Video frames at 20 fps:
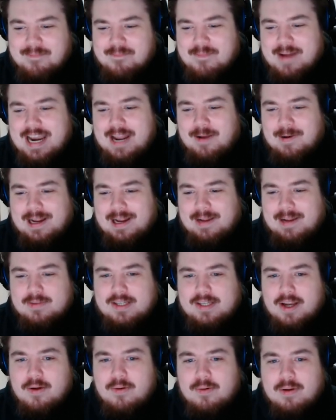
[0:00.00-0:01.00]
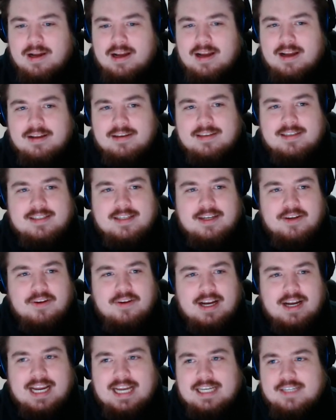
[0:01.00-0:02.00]
Anyway, so to,
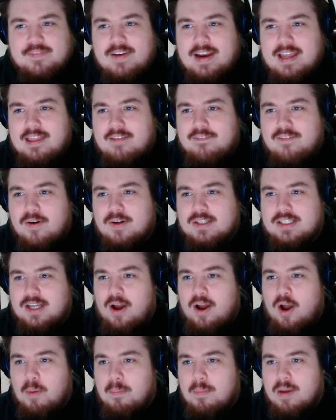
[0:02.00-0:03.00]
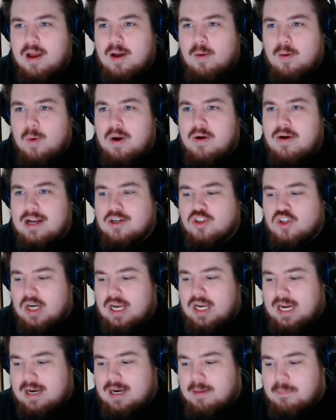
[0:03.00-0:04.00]
I guess, fill in the folks at home, we're
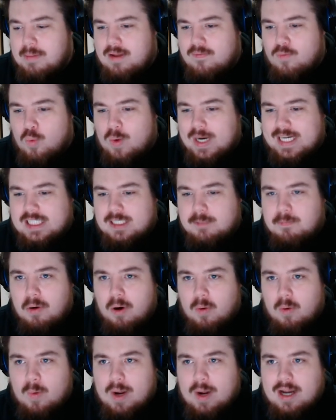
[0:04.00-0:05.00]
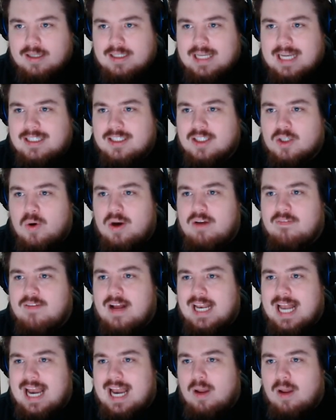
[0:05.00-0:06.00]
actually in a bit of a weird spot where Assassin's Creed
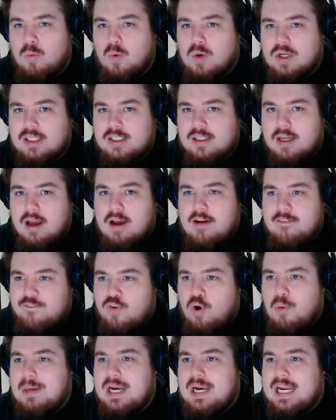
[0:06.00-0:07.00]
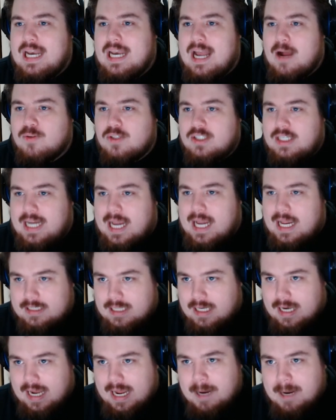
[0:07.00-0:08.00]
Valhalla was formally announced
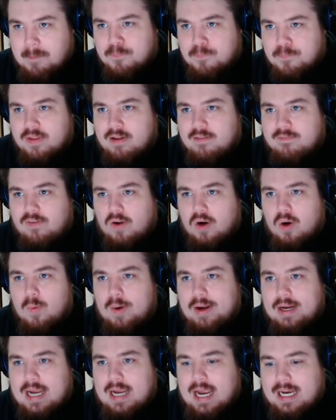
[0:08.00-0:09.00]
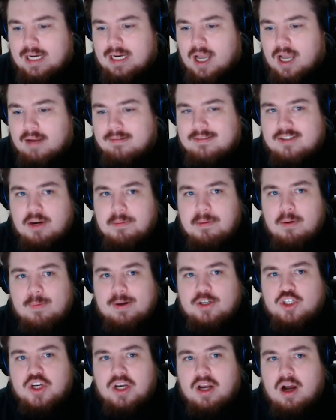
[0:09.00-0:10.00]
yesterday, following a live stream in
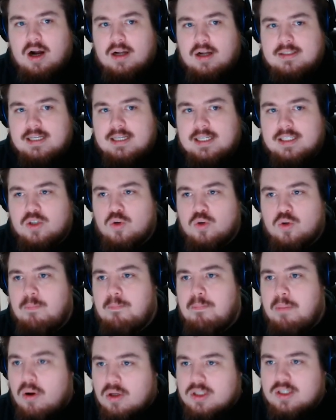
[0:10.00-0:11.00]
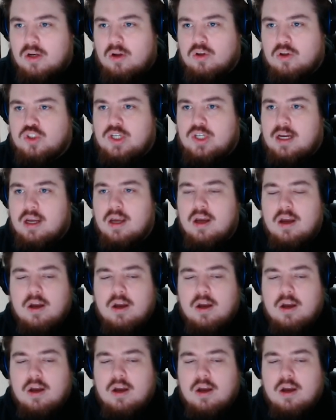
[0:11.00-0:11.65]
which an artist called Boss Logic,